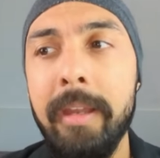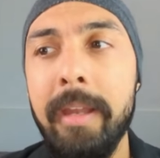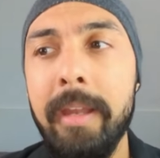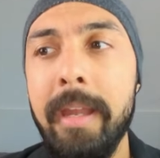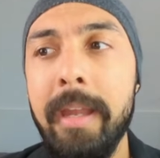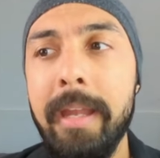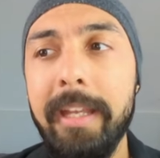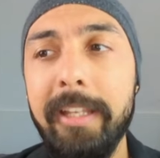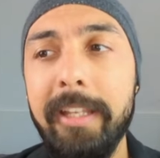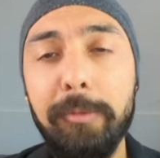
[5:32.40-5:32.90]

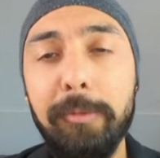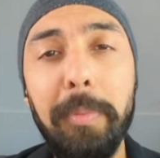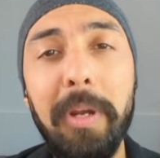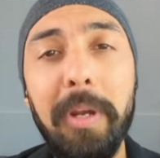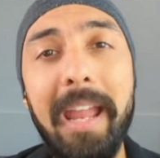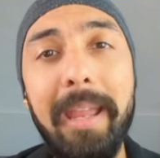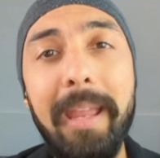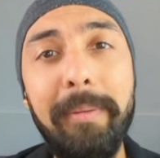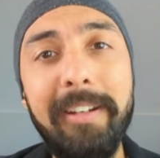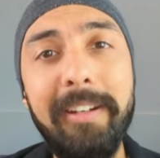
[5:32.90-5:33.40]
His
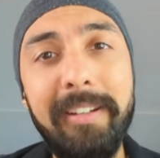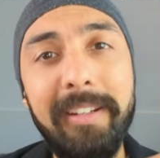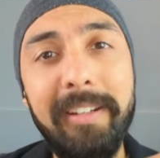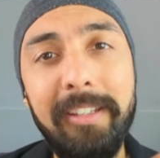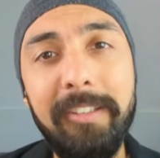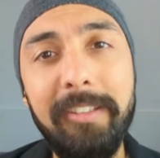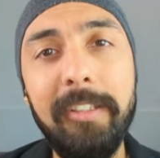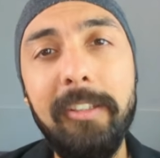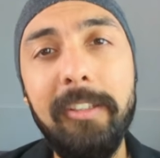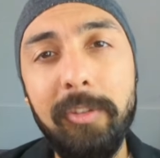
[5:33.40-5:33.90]
primary
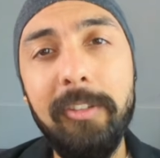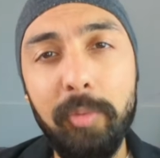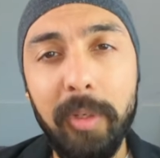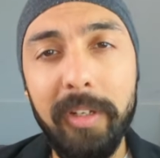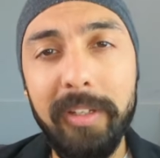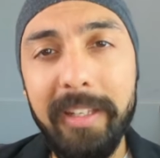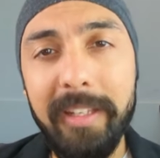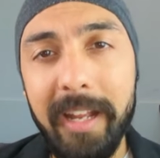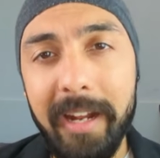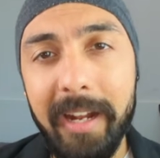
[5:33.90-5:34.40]
reasons
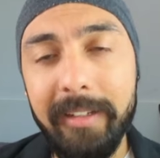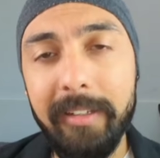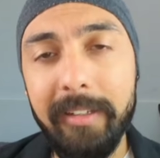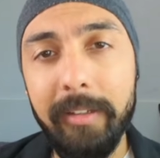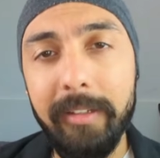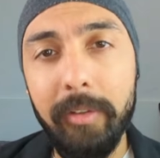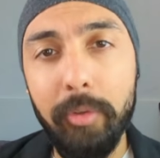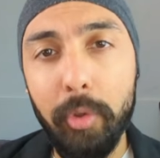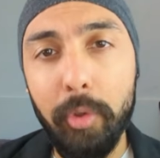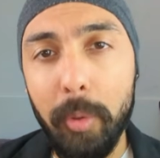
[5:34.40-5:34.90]
were that
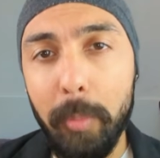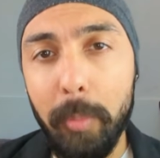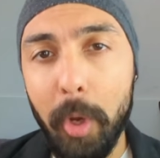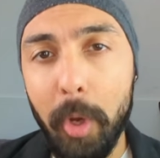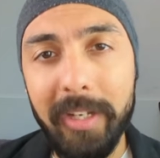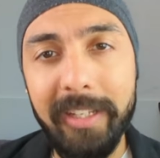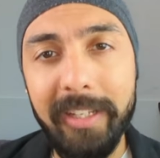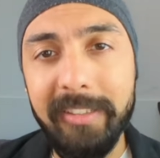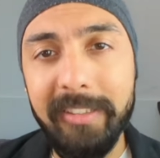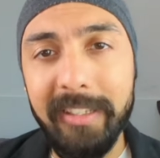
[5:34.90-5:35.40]

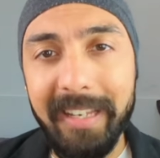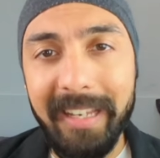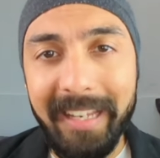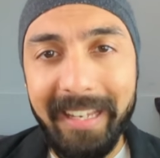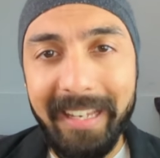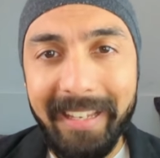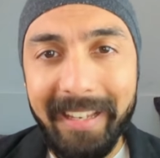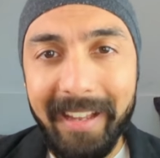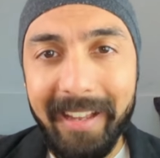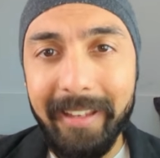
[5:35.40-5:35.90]
robotics and
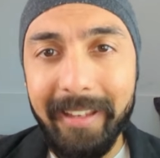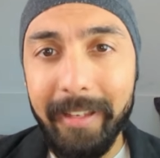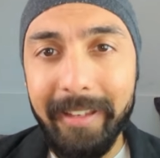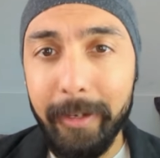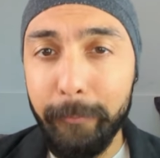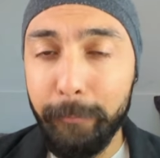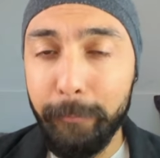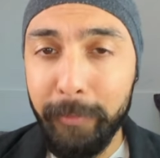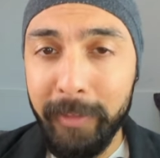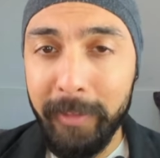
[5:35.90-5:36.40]
AI are
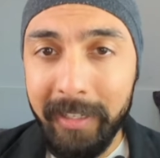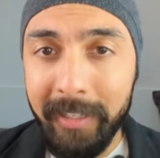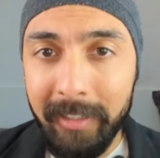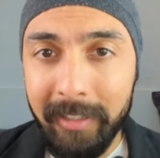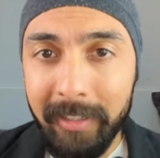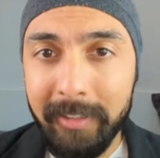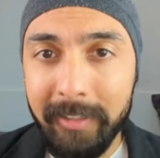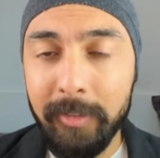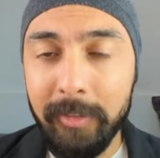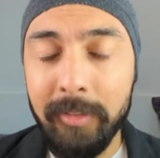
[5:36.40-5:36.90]

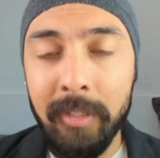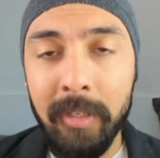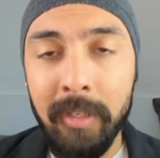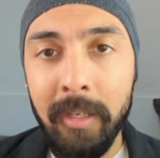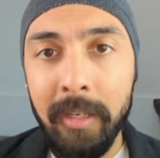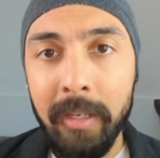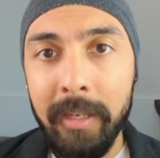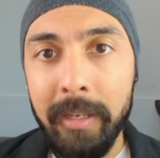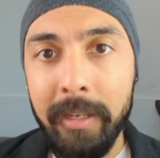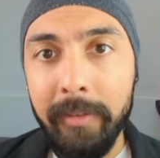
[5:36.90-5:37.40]
fields
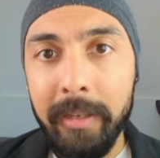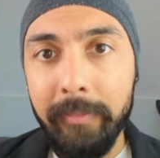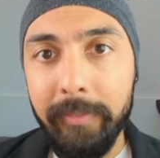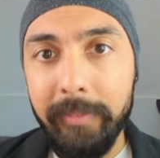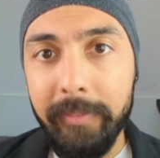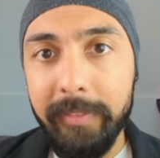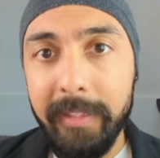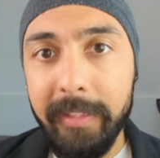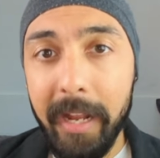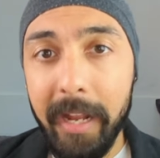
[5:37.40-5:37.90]

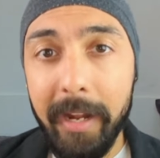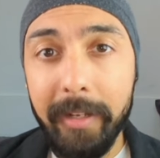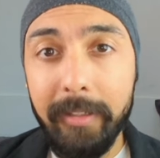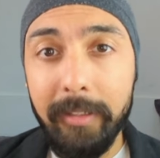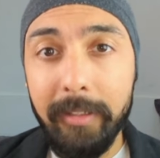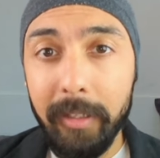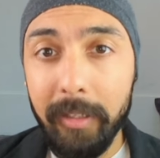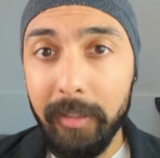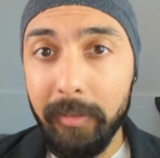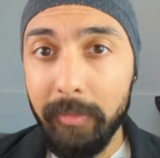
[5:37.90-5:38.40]

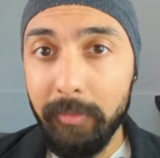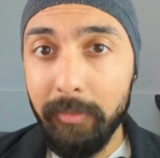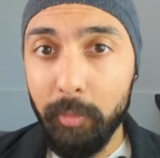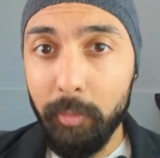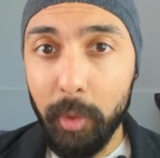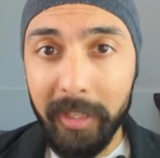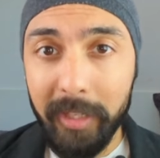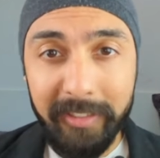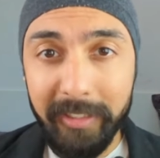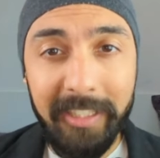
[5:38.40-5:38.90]
that
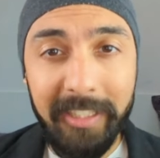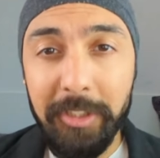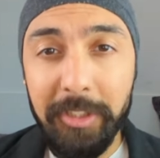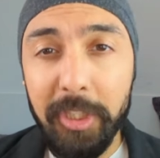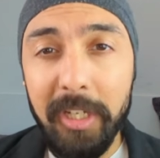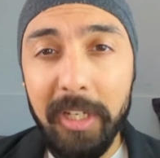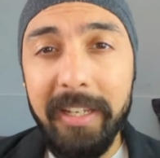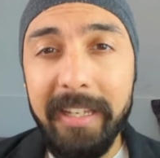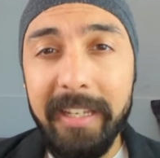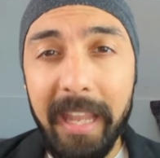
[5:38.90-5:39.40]
would
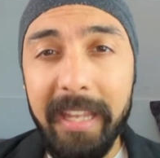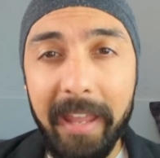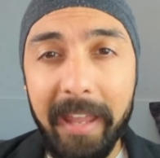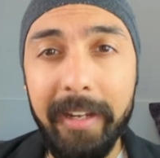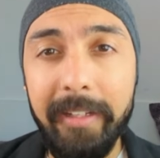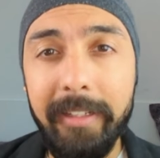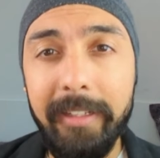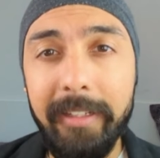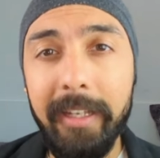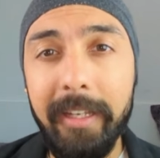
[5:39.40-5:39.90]
essentially
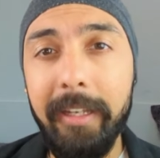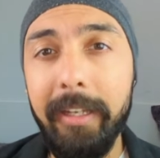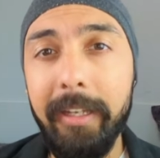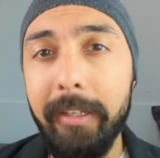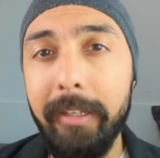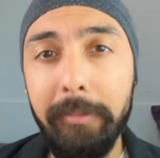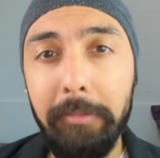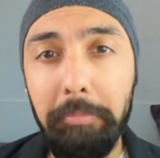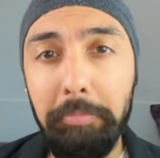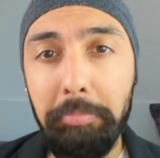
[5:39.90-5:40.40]

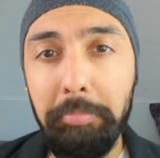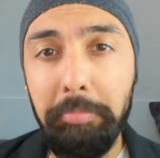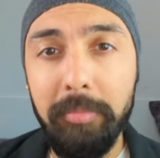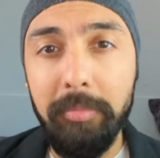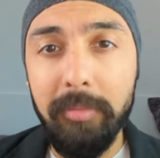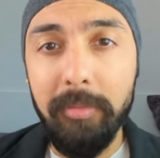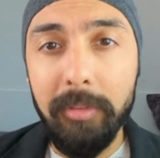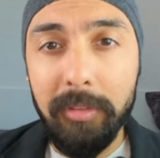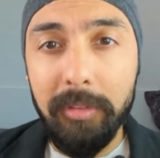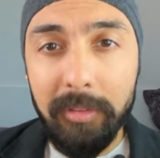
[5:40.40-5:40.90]
guarantee
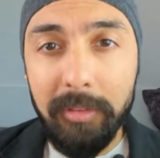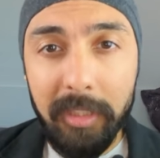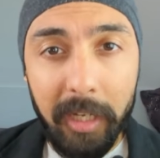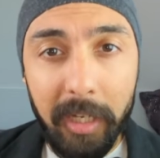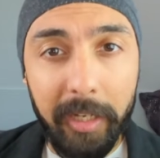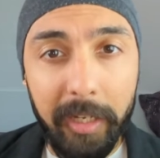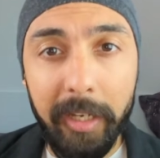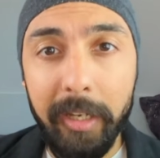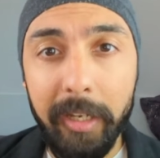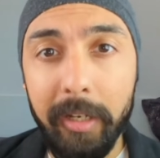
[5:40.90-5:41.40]

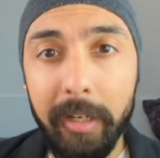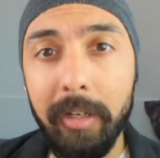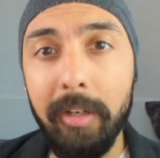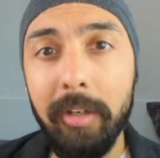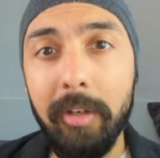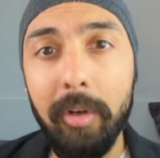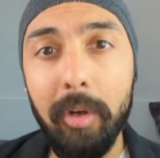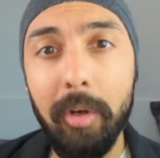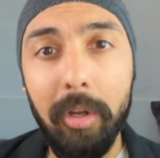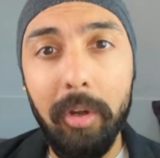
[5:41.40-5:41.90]
career
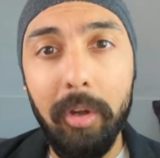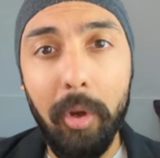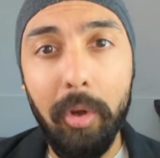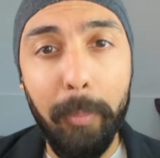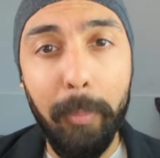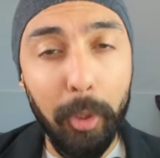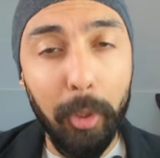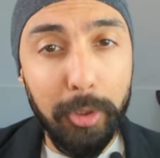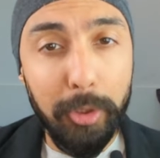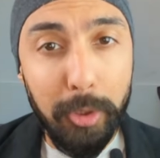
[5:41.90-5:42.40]

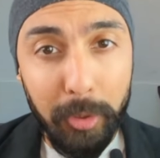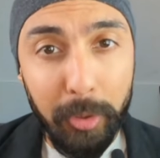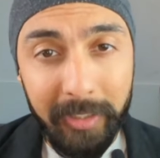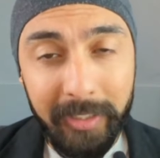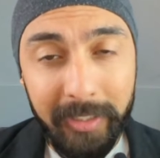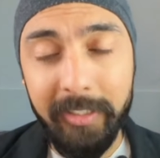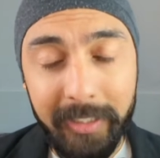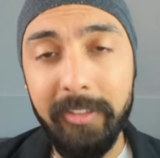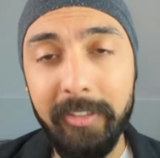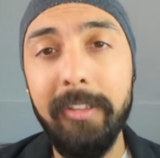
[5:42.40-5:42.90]

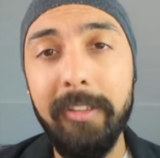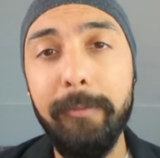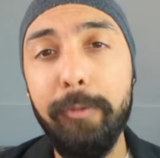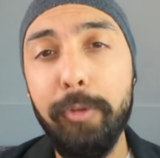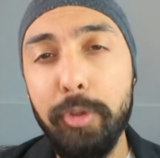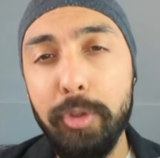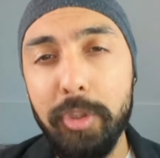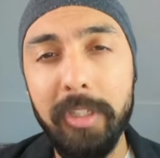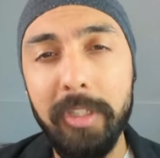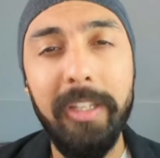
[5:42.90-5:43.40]
opportunities in the future.